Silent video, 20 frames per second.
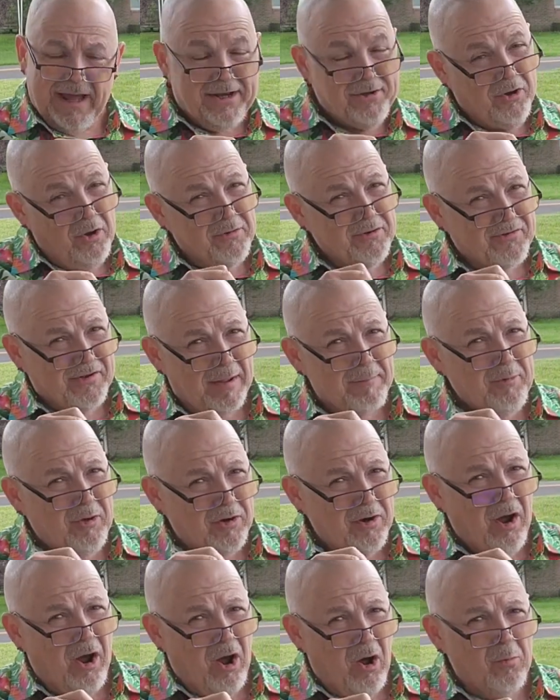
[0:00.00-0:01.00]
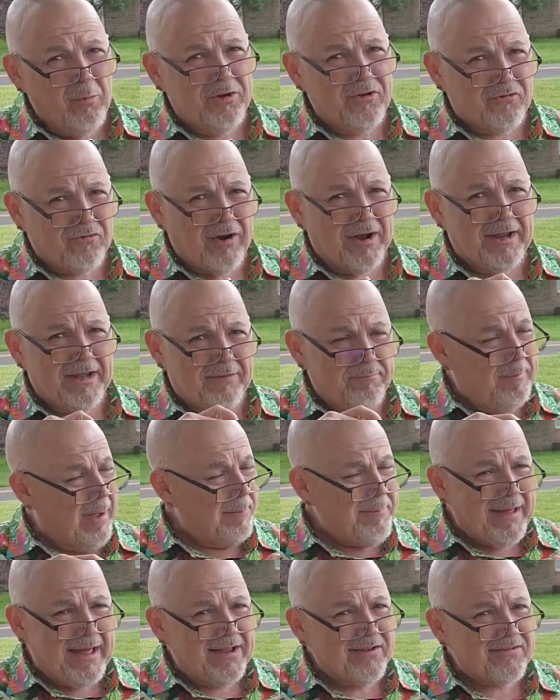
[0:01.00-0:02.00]
And notice I'm going to always try and
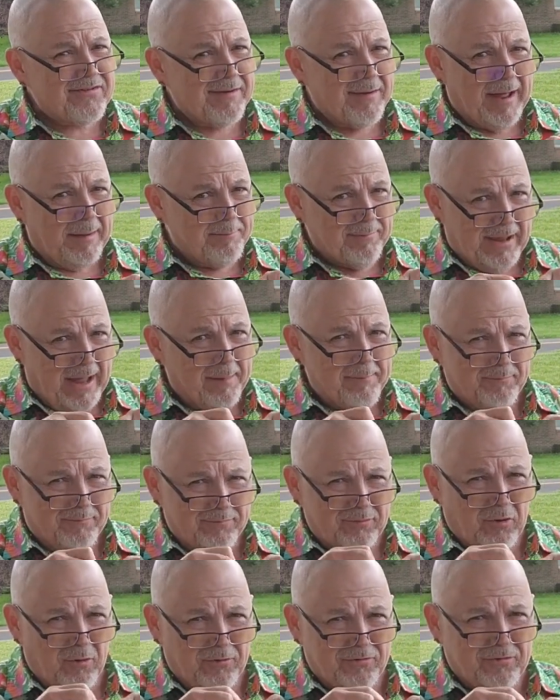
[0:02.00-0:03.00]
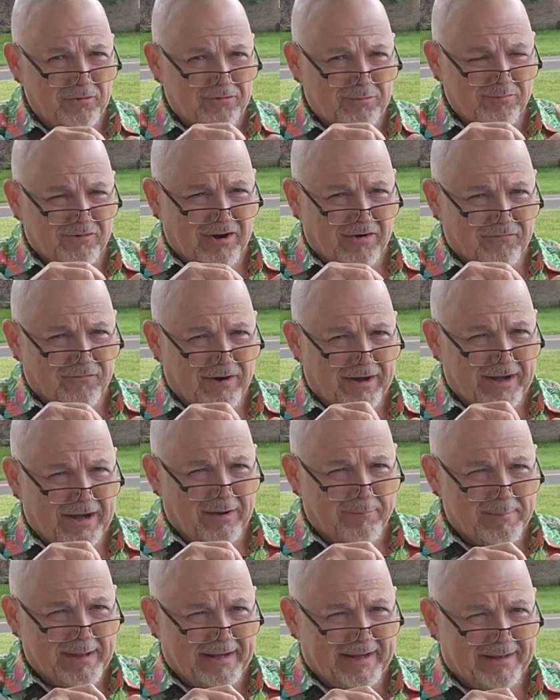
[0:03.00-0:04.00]
my best. I'm, I'm going through some stuff right
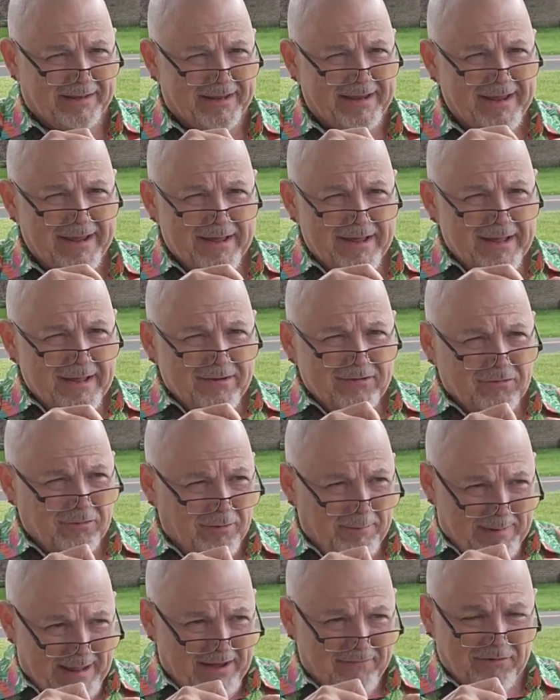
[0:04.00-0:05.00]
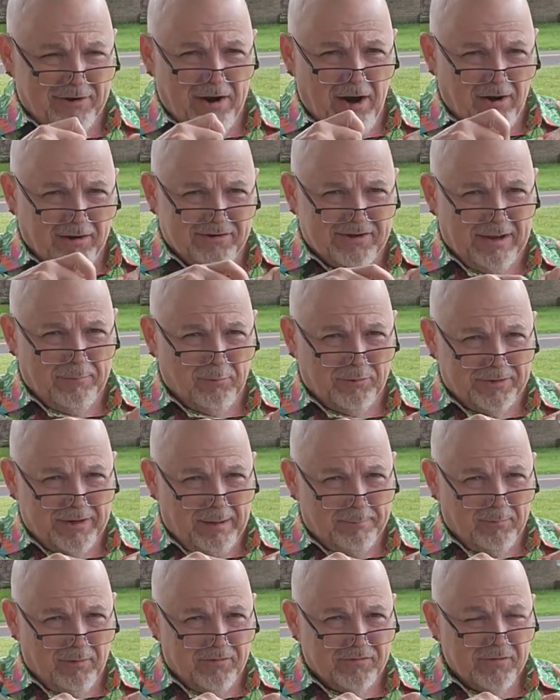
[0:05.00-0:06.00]
now medically, so I'm having a hard time with
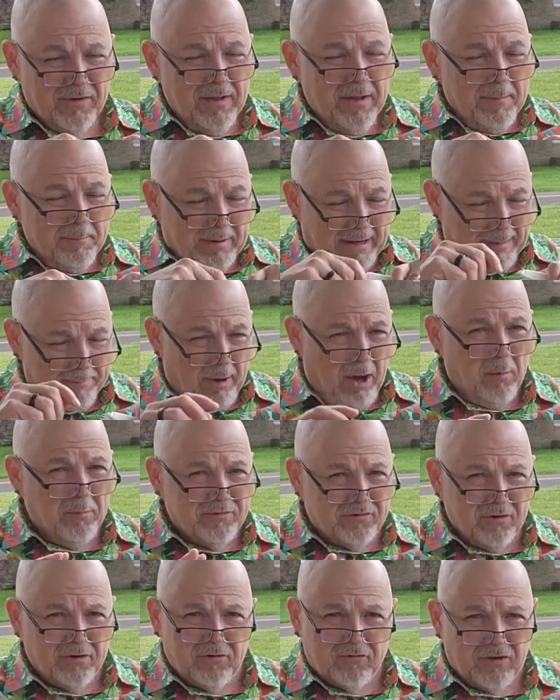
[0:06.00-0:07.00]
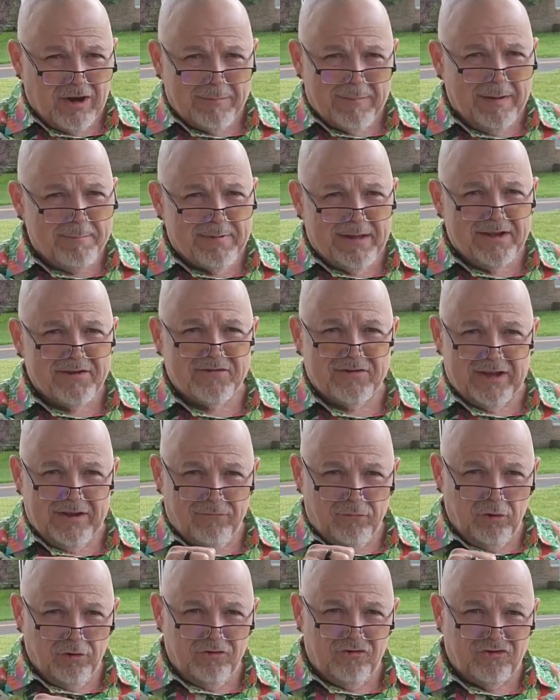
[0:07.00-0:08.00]
numbers, but I'm always going to try my best to
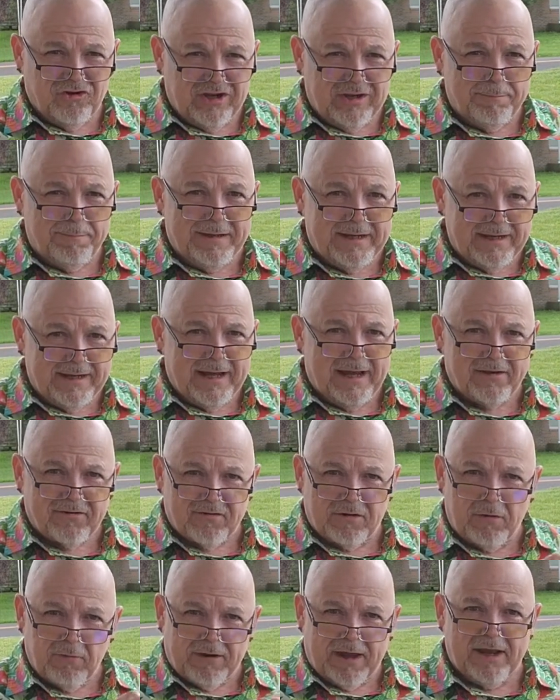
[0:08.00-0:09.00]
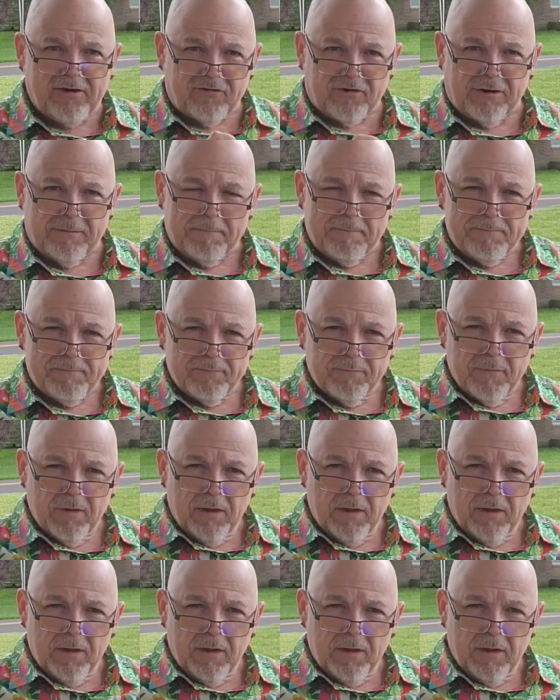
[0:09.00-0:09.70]
give you a GPS location.